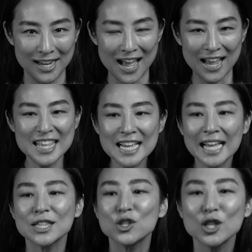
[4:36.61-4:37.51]
I think
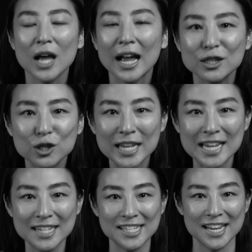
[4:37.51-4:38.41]
I
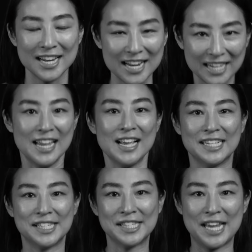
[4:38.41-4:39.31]
leaned in, and I think
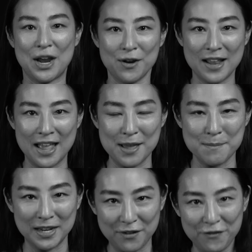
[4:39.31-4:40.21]
I scared
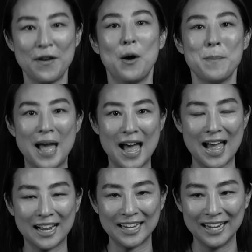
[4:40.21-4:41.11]
him, and he fell
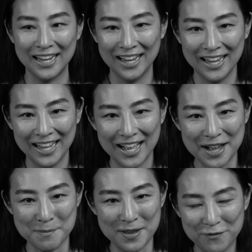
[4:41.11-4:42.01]
back
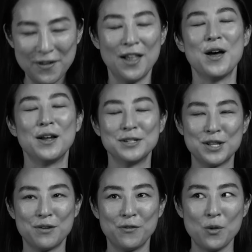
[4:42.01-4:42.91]
and fell
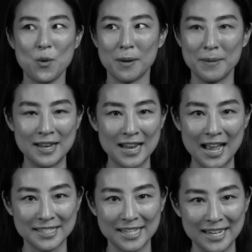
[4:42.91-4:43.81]
onto the floor, and
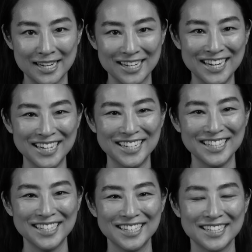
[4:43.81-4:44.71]
that didn't
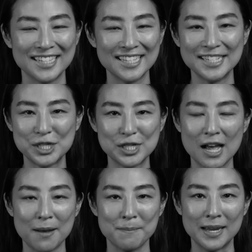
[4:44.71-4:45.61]

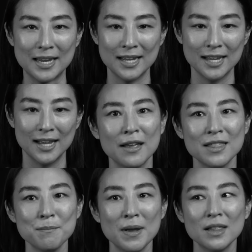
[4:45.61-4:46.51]
stop me. I
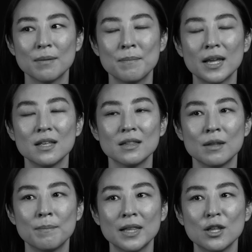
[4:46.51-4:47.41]
think
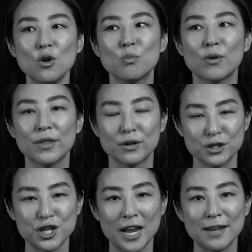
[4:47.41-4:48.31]
my little brother,
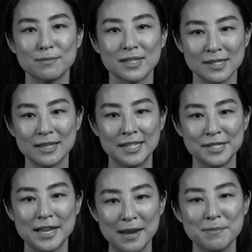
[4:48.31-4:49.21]
James,
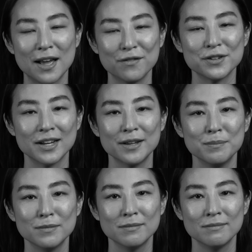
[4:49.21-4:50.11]
is named after
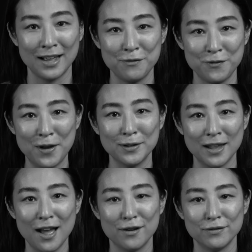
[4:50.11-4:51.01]
him. I felt
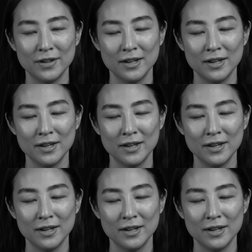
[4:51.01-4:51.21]
love.